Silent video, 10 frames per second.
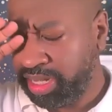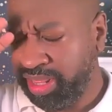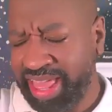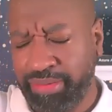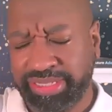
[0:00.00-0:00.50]

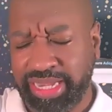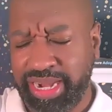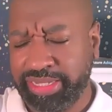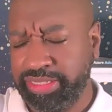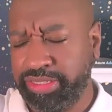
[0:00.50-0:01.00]
that was
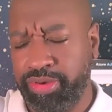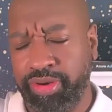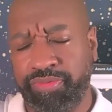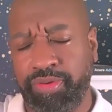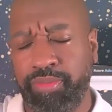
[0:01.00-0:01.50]
connected to
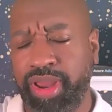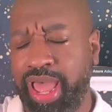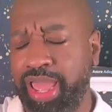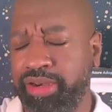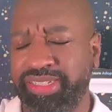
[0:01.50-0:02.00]
it, from what
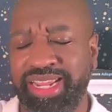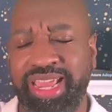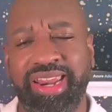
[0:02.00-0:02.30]
I understand,